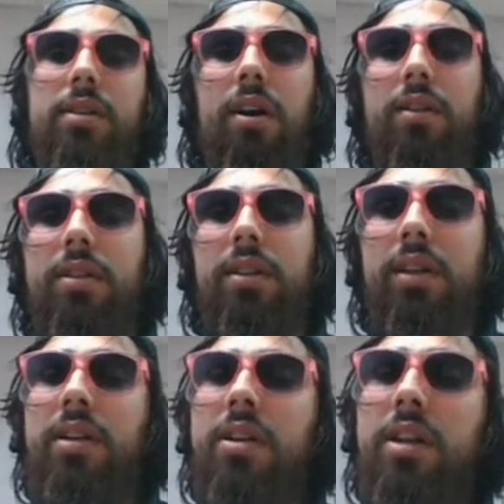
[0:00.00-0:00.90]

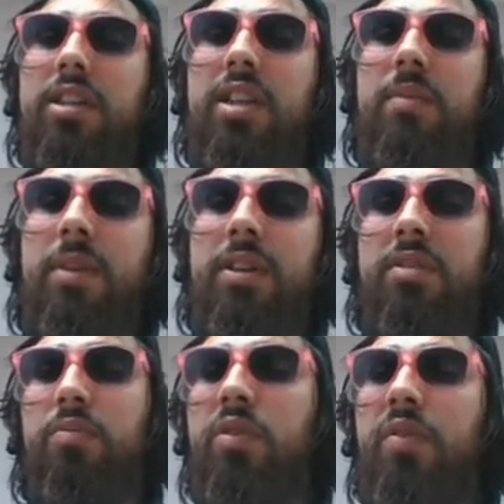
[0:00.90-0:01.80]
constantly nudge them into
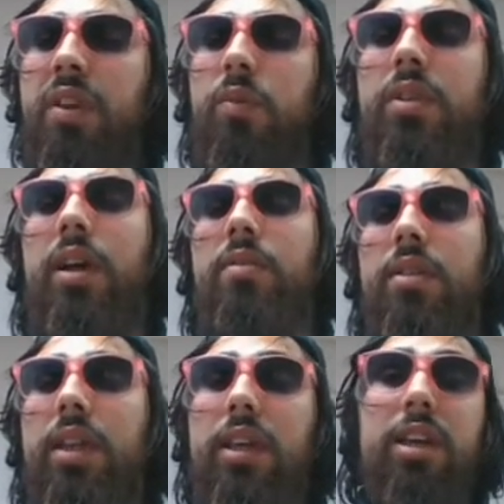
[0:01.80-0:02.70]
moving without
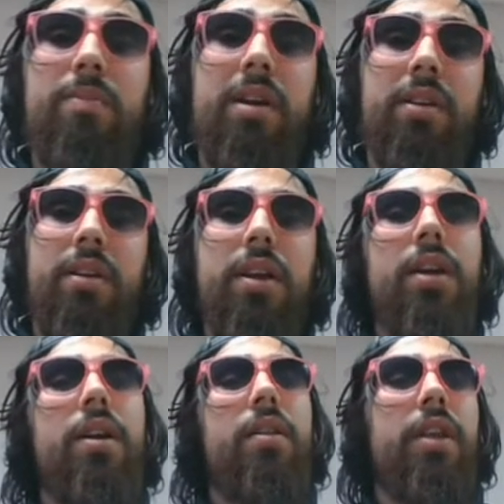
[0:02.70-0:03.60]
thinking about it.
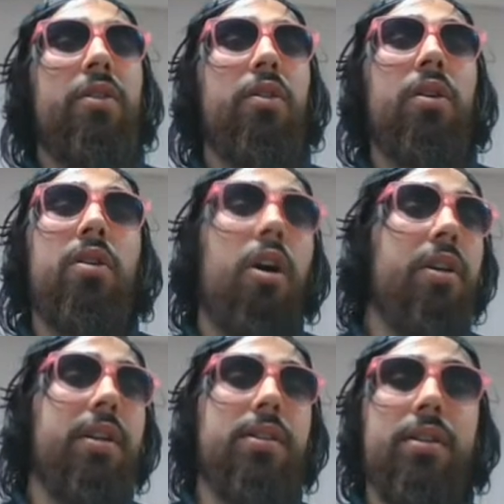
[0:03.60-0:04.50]
They grow
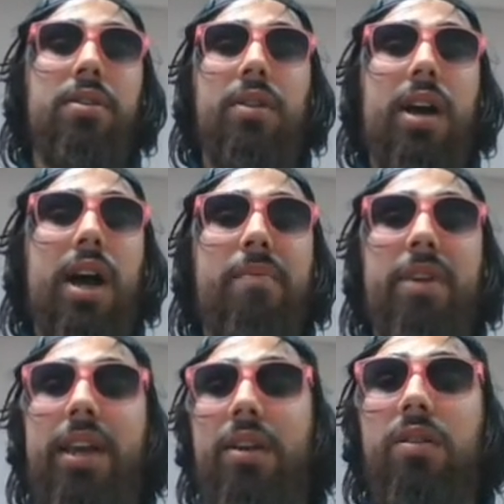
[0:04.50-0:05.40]
gardens and do not have
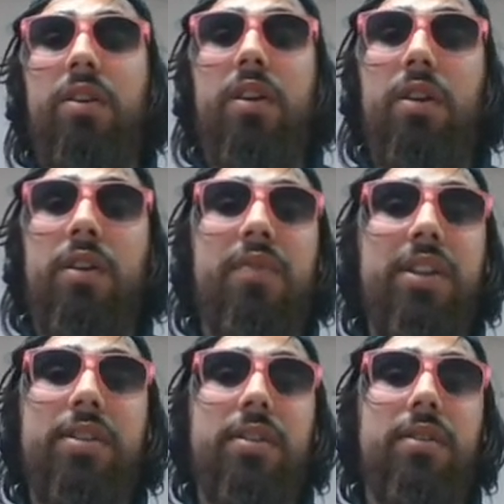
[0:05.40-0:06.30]
mechanical
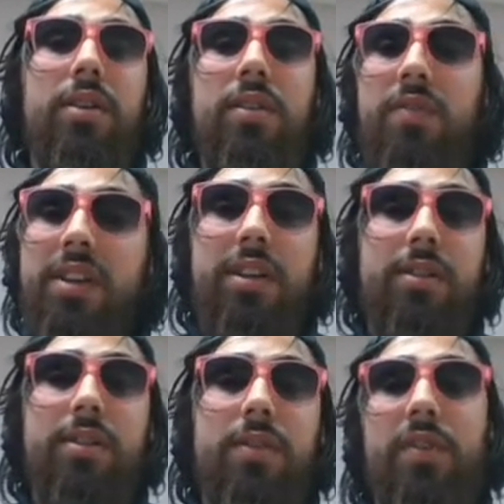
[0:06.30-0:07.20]

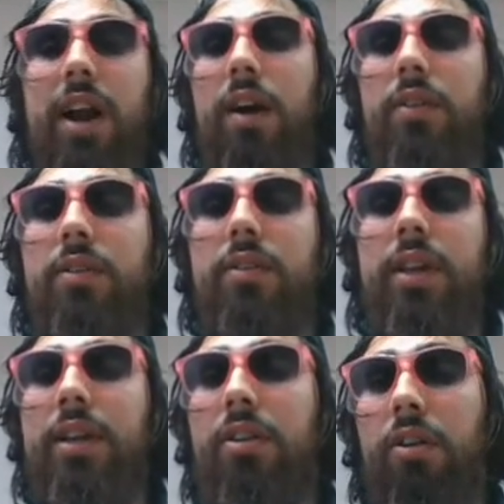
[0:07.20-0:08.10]
conveniences for house
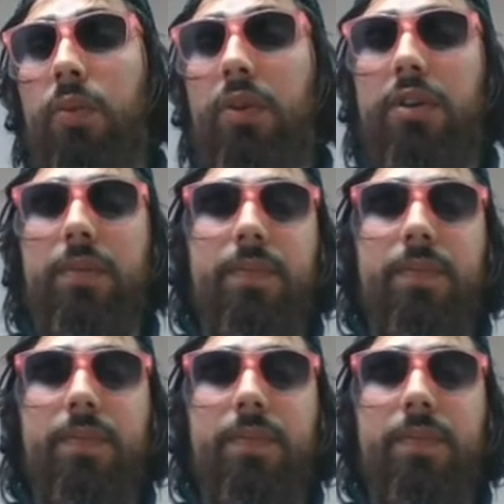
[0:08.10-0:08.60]
and yard work.